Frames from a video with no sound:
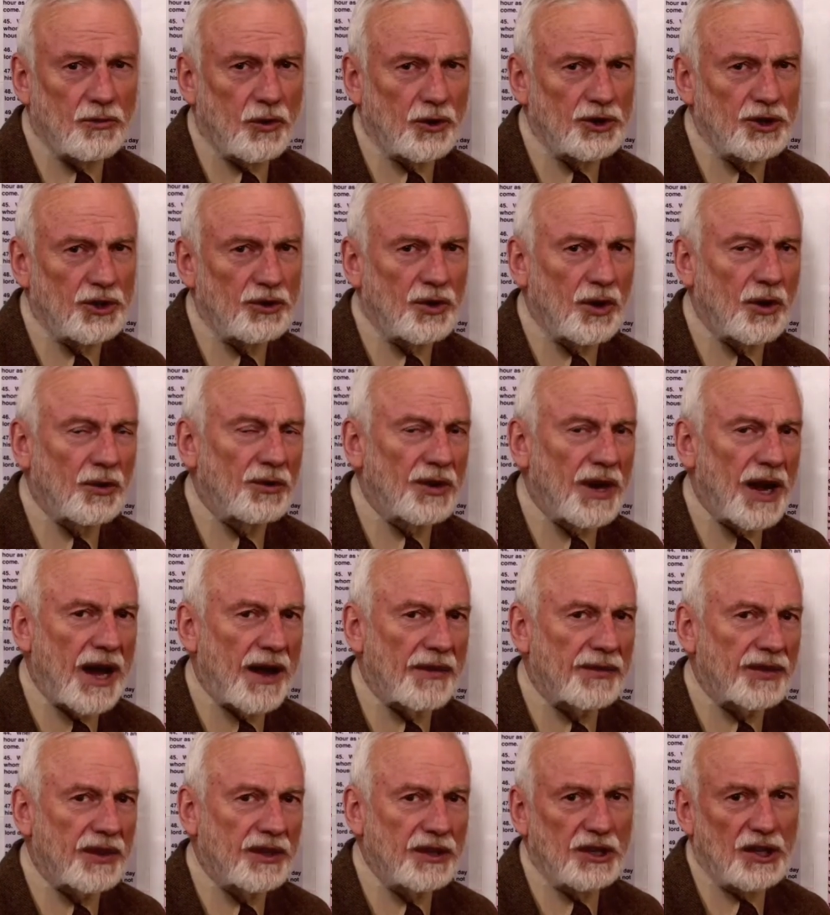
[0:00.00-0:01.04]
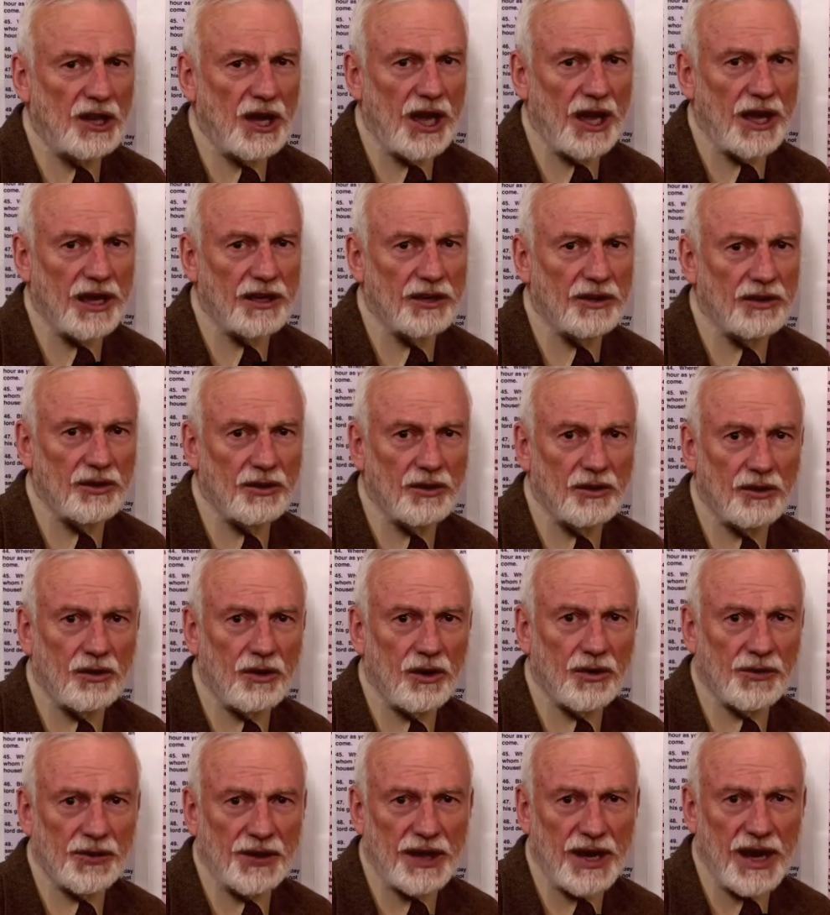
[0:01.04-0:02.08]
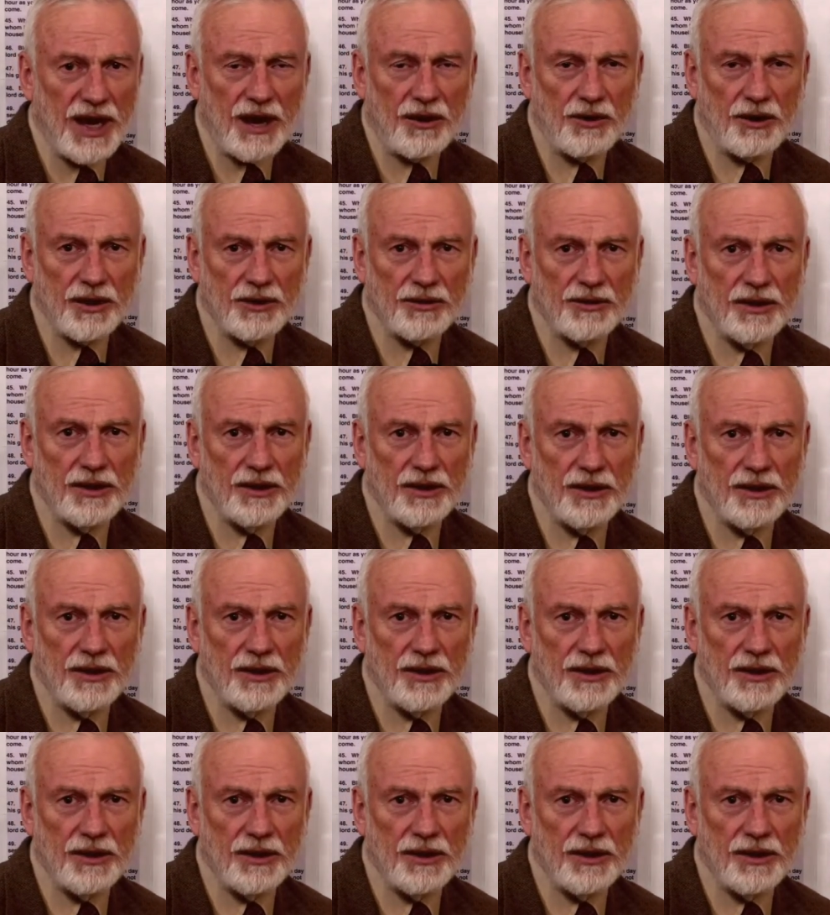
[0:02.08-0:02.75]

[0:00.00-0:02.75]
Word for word: for you know not the day or the hour.